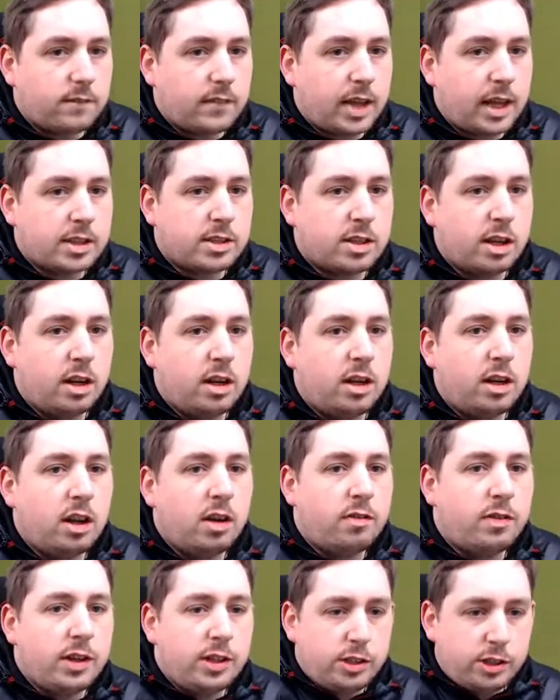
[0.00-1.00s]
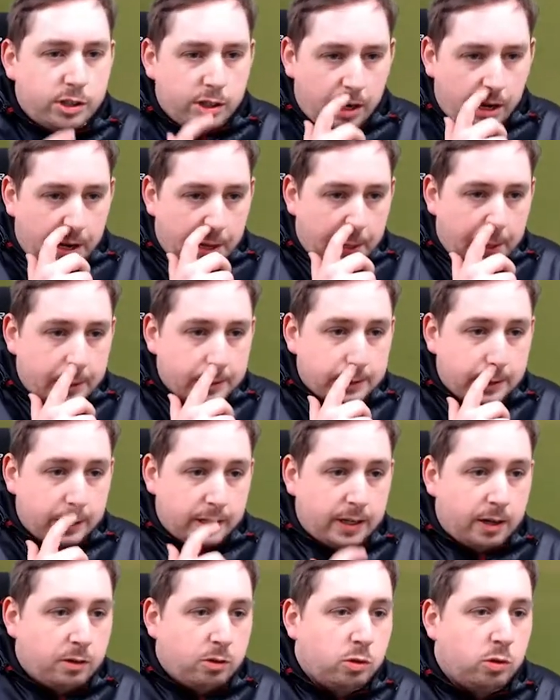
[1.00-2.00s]
That's a lovely shot, and that's going to
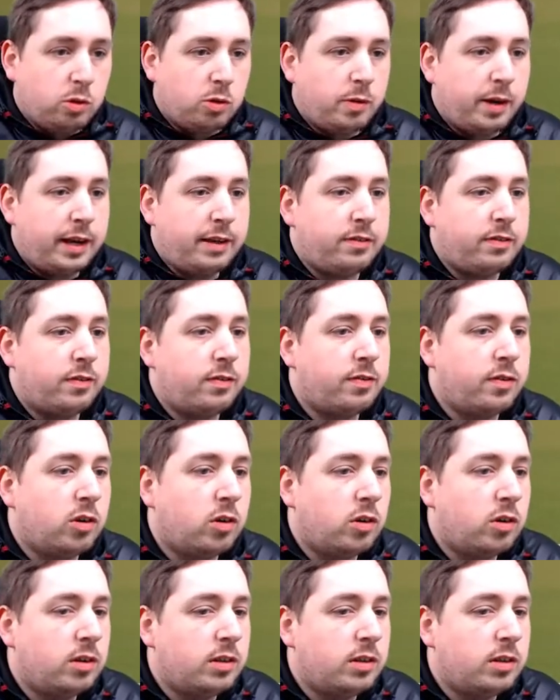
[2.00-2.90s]
go all the way for 4.